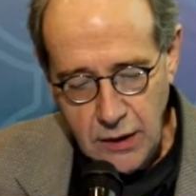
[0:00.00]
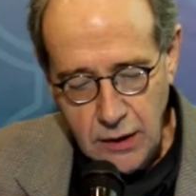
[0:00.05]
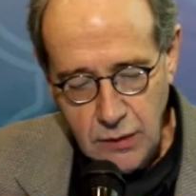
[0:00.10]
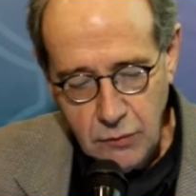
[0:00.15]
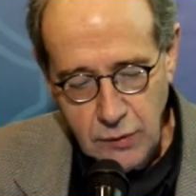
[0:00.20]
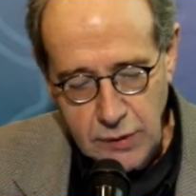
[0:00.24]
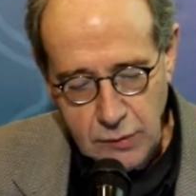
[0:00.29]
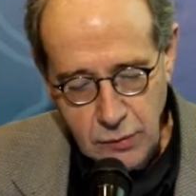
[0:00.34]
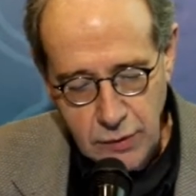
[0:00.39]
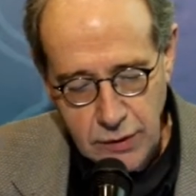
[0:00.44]

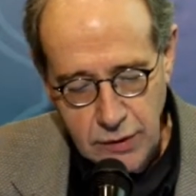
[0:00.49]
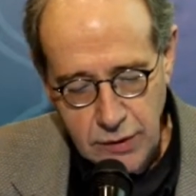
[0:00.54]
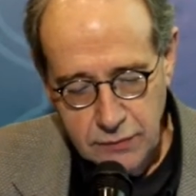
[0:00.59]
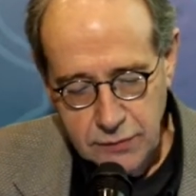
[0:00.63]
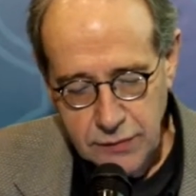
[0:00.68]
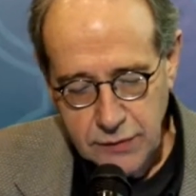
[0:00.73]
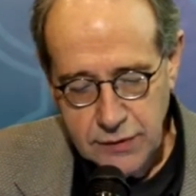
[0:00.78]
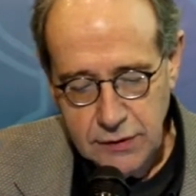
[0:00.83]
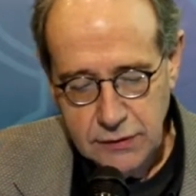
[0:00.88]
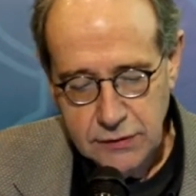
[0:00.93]
We worked
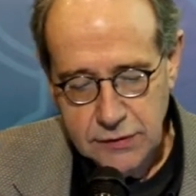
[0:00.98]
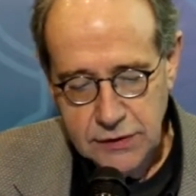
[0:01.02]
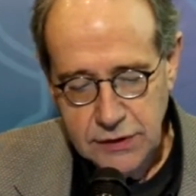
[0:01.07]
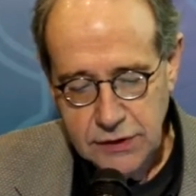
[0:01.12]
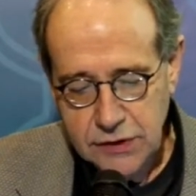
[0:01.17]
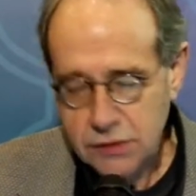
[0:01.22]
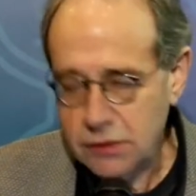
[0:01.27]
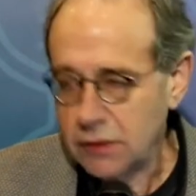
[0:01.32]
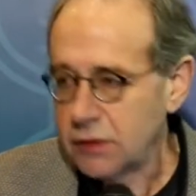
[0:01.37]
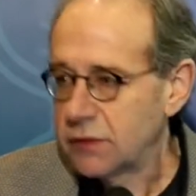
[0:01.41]
with those
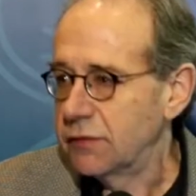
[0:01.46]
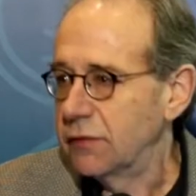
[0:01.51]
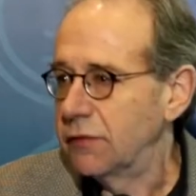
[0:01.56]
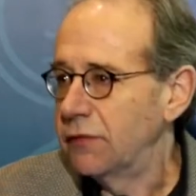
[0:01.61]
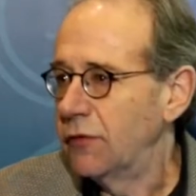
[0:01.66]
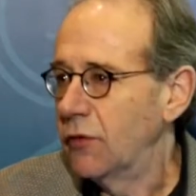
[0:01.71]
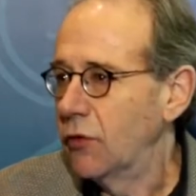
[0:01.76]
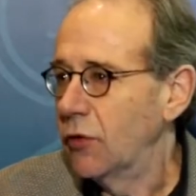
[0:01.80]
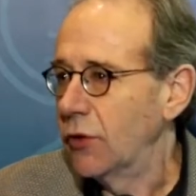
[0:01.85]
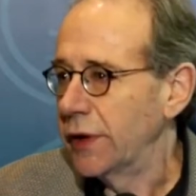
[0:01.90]
districts for
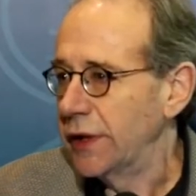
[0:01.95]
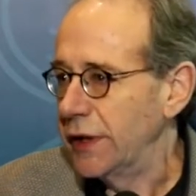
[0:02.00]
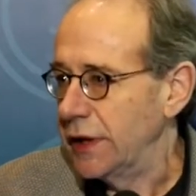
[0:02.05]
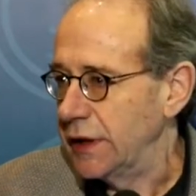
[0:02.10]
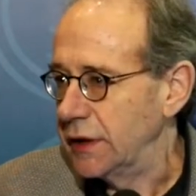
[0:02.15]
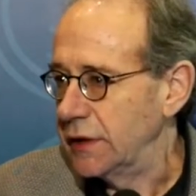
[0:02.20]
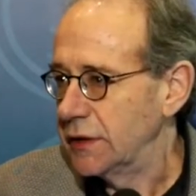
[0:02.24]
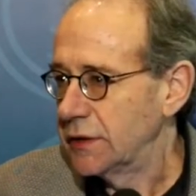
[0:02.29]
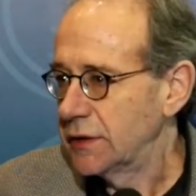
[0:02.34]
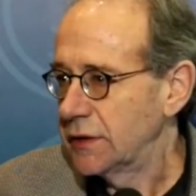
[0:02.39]
4
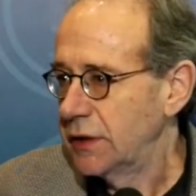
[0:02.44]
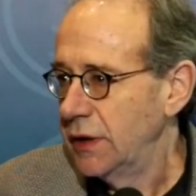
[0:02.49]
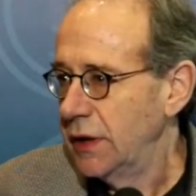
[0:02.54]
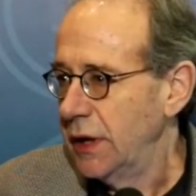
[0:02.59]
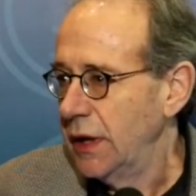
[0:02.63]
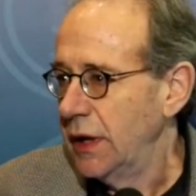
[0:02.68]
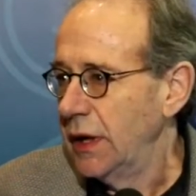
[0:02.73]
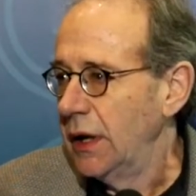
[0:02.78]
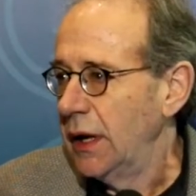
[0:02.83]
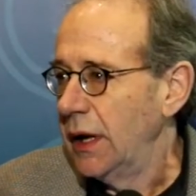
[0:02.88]
years,
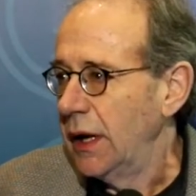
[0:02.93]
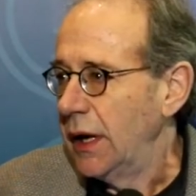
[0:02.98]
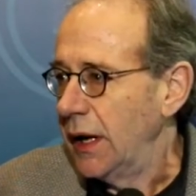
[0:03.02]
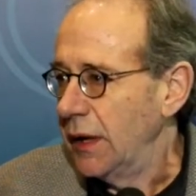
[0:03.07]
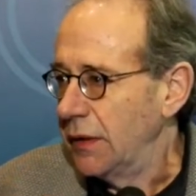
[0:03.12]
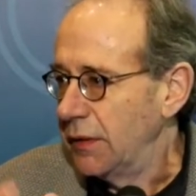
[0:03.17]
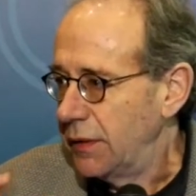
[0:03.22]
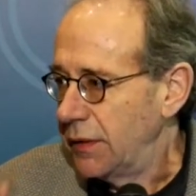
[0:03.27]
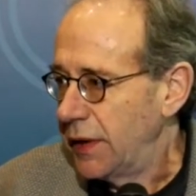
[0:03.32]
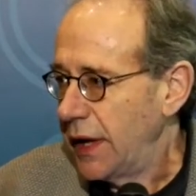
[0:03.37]

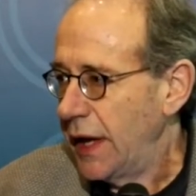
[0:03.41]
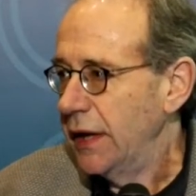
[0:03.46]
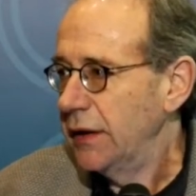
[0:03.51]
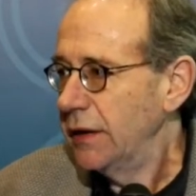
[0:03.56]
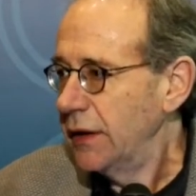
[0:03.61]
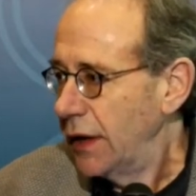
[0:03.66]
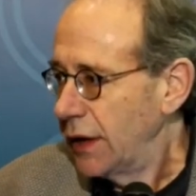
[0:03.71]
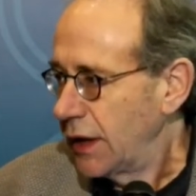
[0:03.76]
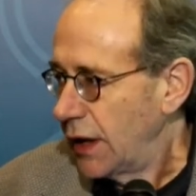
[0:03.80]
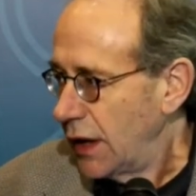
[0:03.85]
and
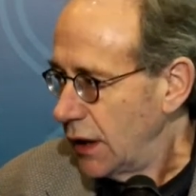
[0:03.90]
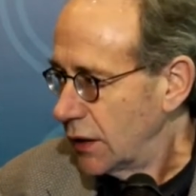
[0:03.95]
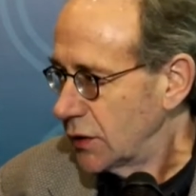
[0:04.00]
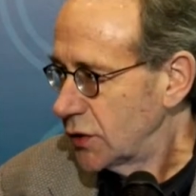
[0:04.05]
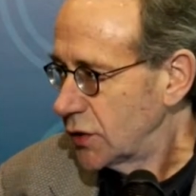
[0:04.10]
then at our